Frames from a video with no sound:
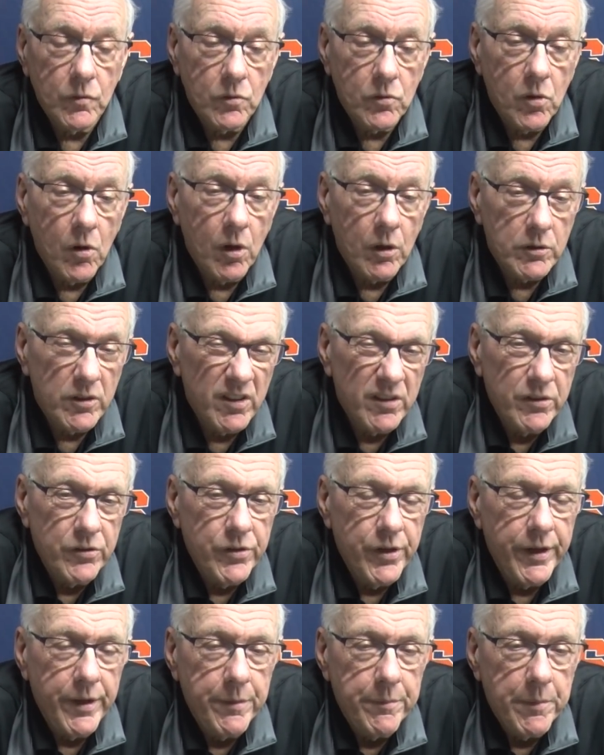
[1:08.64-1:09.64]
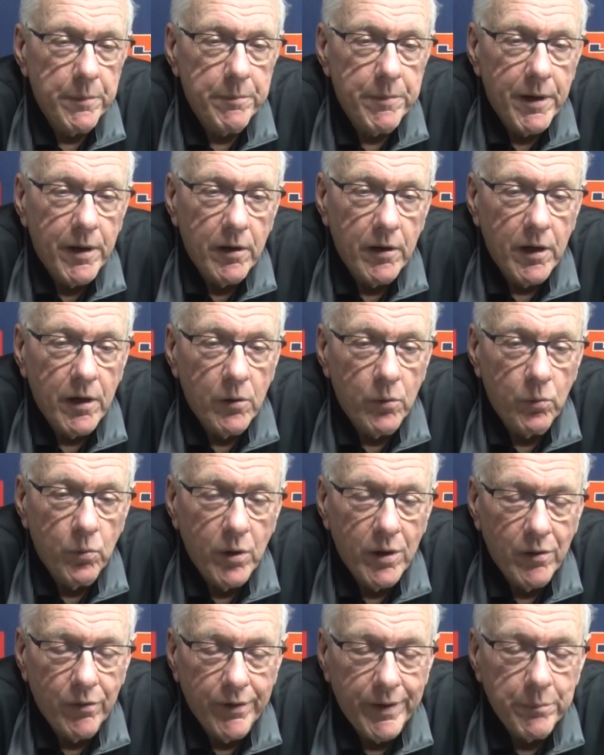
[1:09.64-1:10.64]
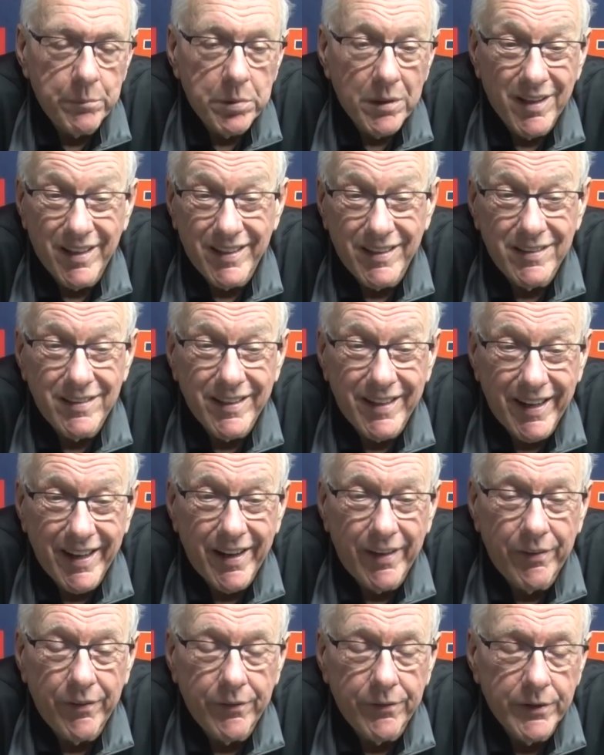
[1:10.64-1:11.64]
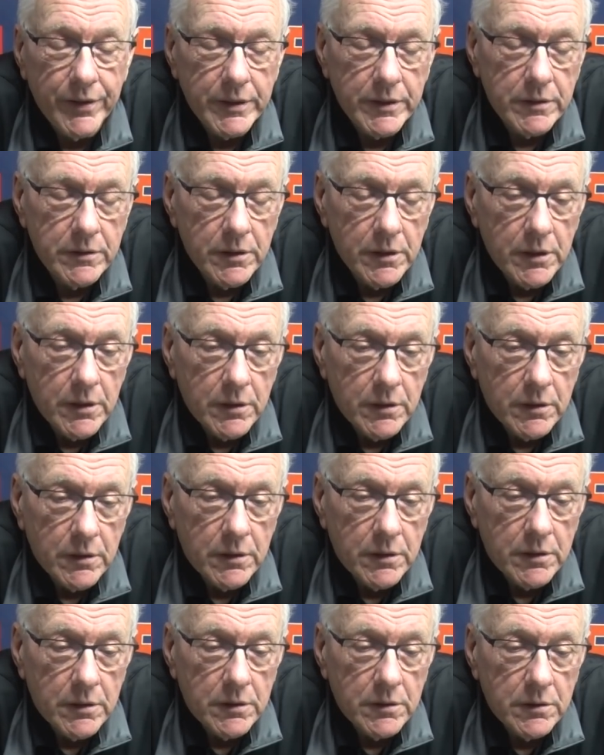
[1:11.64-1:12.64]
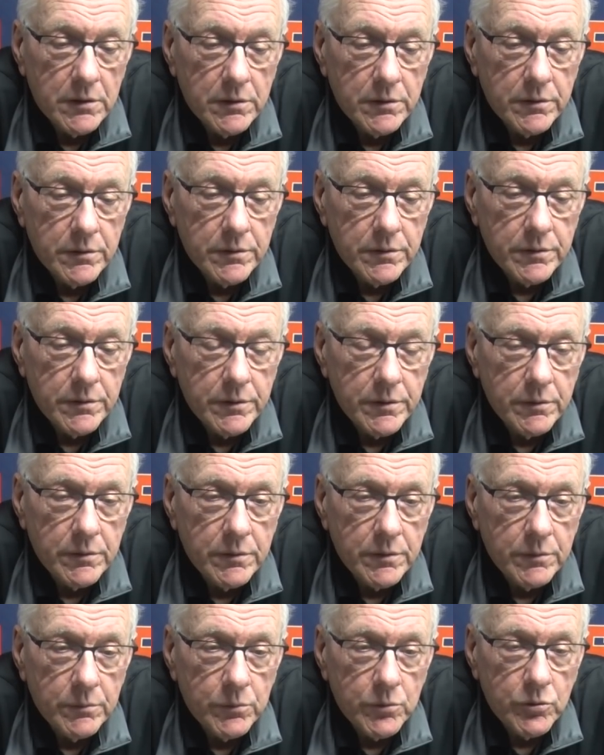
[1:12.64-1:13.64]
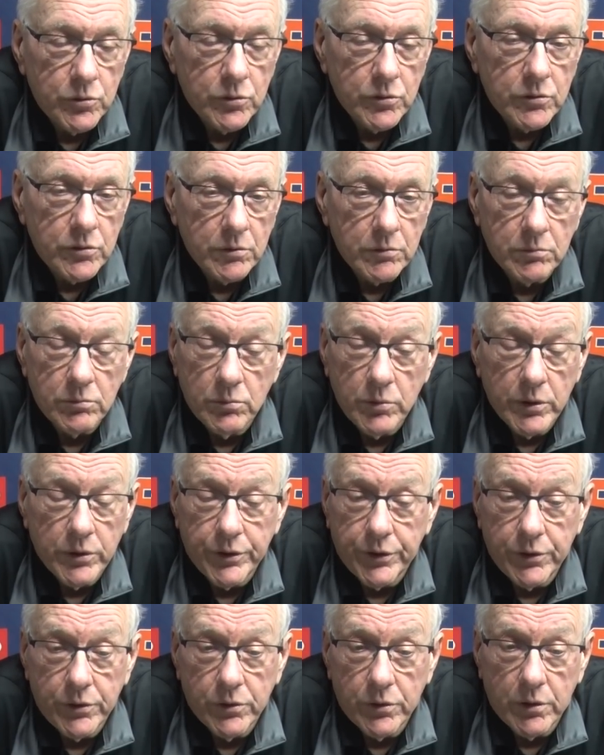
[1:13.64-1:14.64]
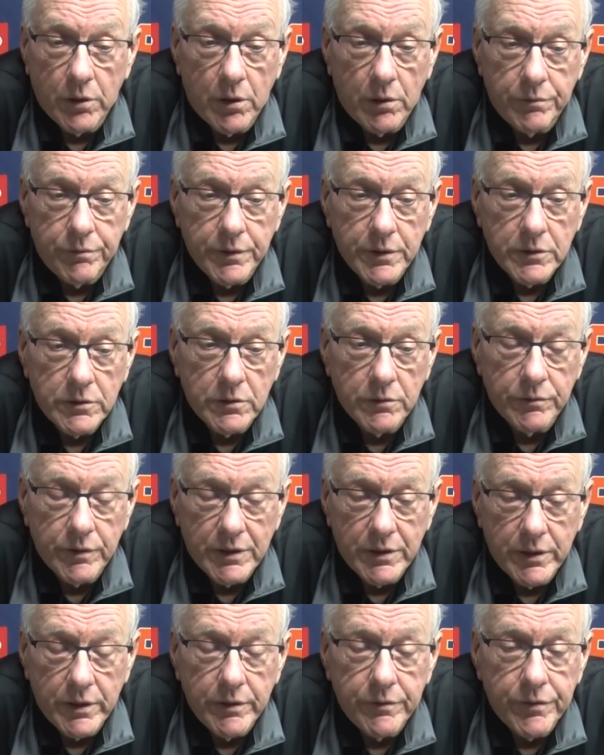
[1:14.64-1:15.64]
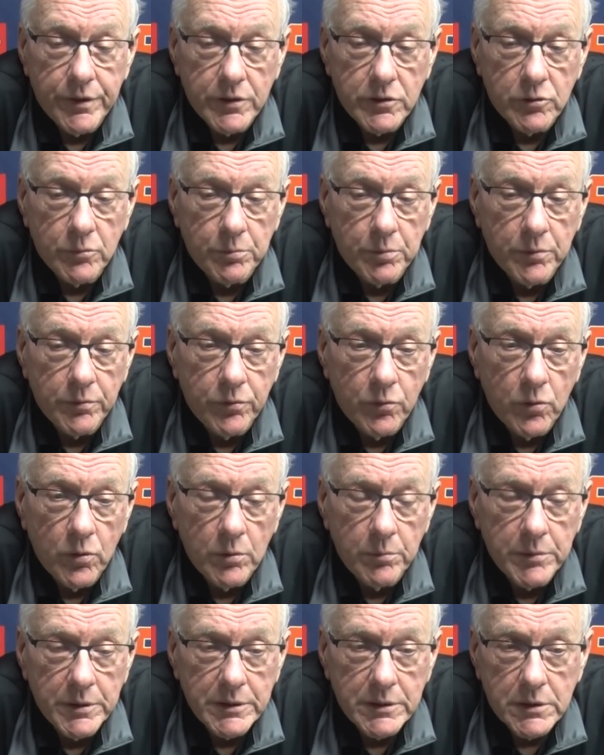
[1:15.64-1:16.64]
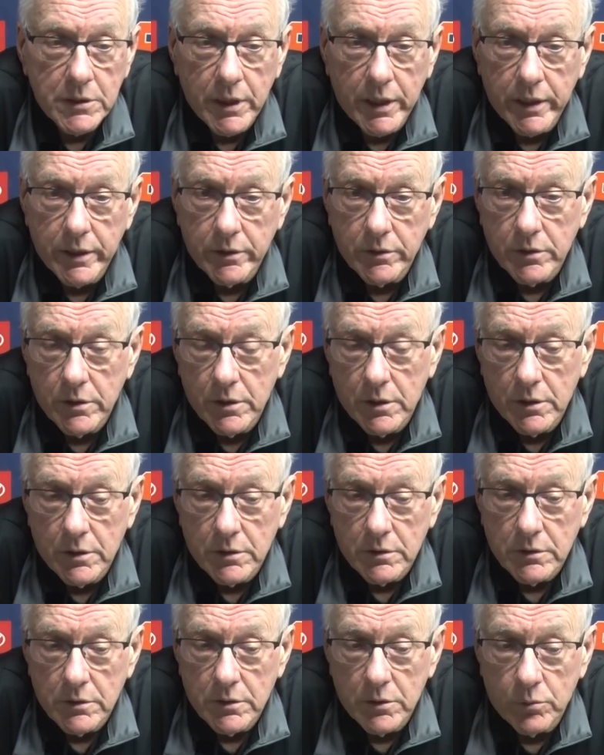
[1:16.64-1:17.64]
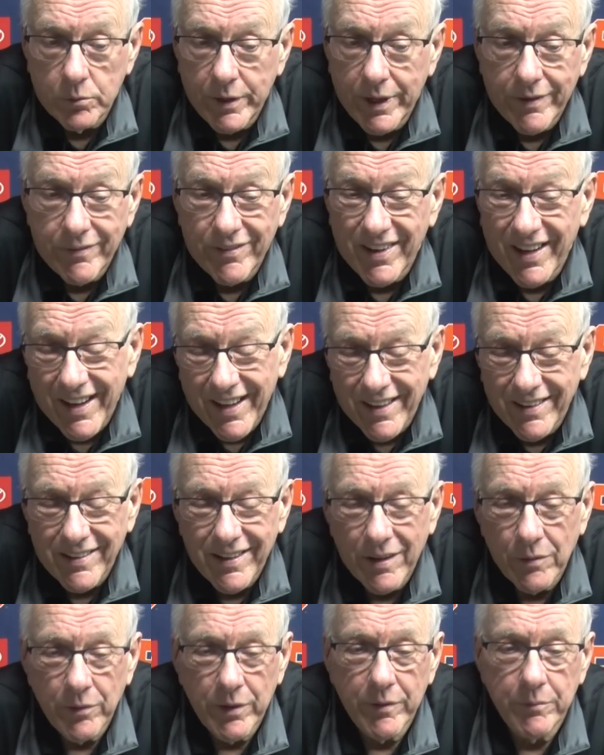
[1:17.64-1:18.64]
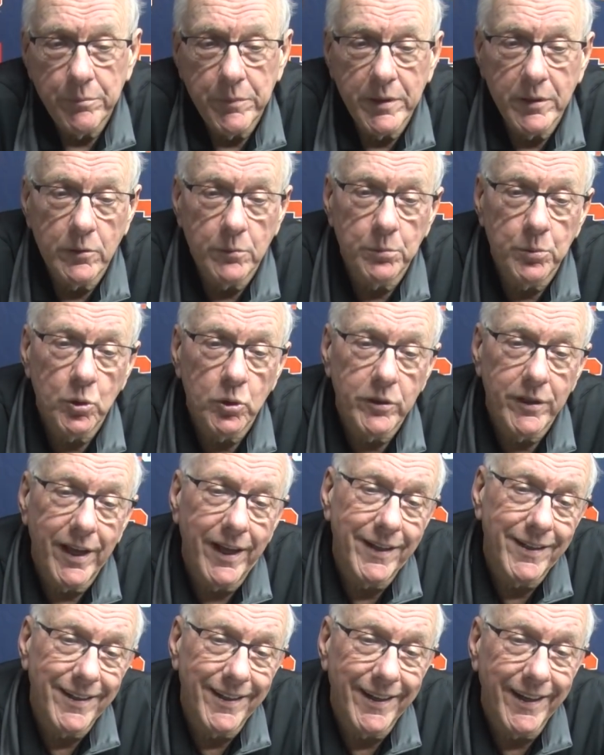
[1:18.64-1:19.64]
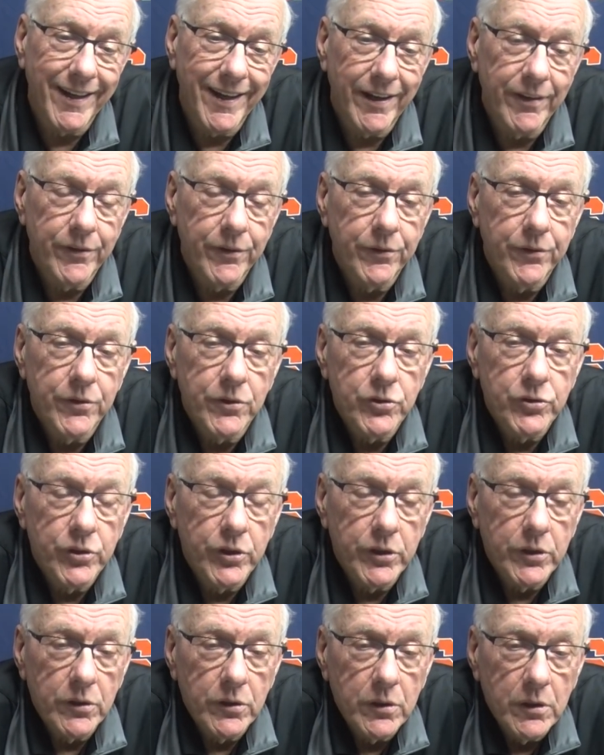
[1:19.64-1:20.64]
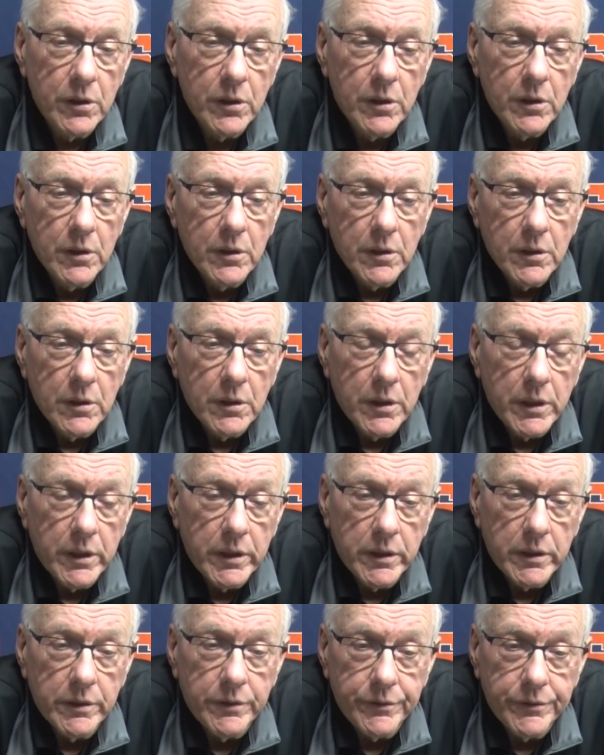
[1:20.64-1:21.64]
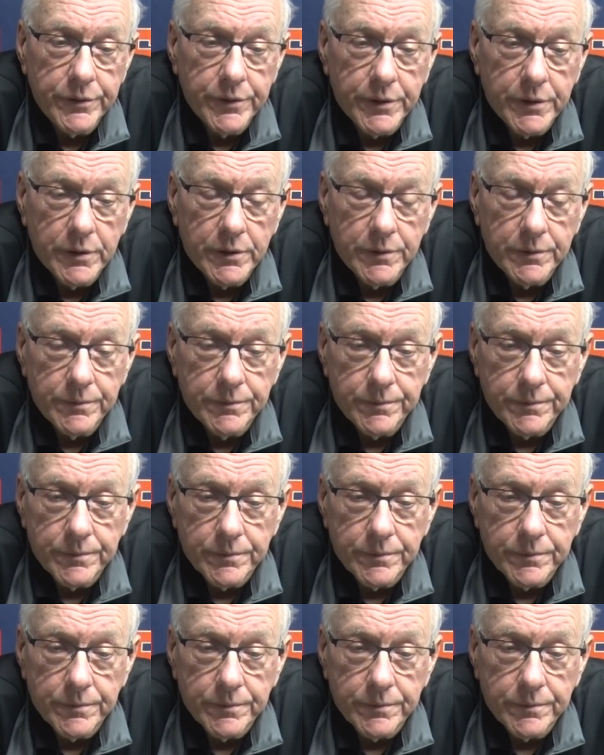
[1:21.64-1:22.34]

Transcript: talked to the team about how well they played together, and it was just a really good offensive and defensive performance. And you know, we haven't had that. We haven't been able to put that together this year. And